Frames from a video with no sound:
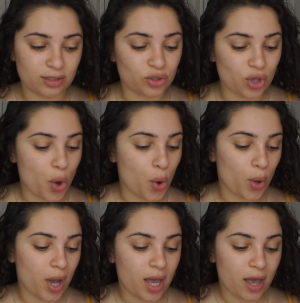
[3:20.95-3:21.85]
So
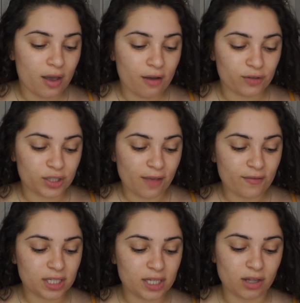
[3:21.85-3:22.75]
for
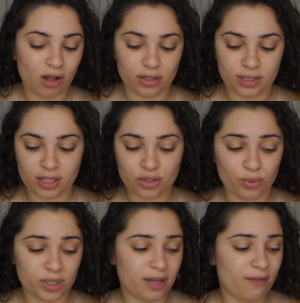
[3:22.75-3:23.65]
$17, that's the
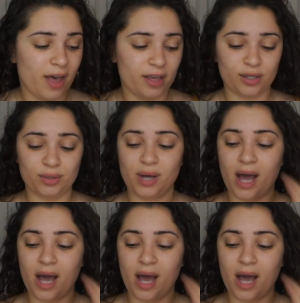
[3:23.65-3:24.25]
retail value.